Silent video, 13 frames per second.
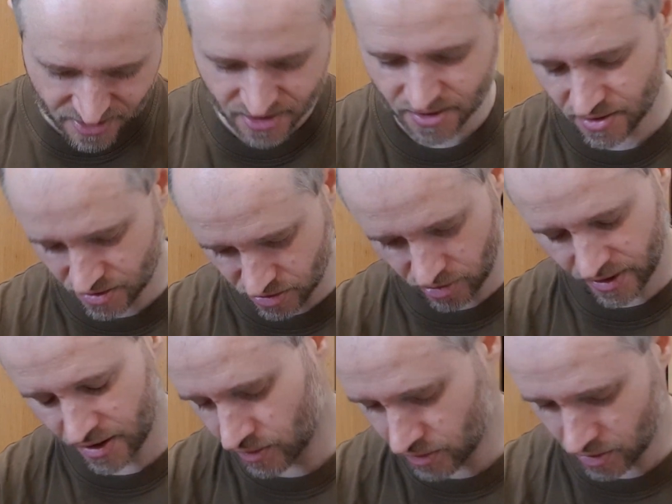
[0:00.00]

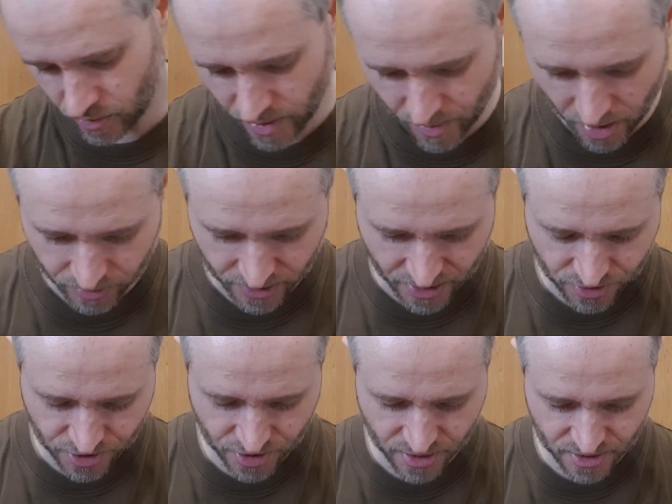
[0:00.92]
Sorry, don't know about
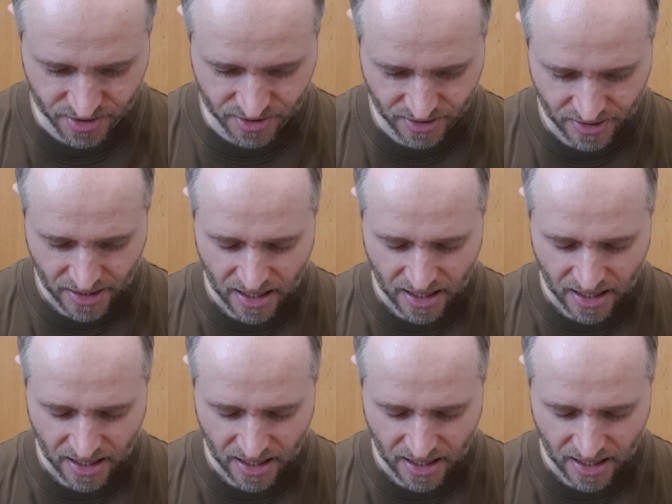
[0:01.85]
inches.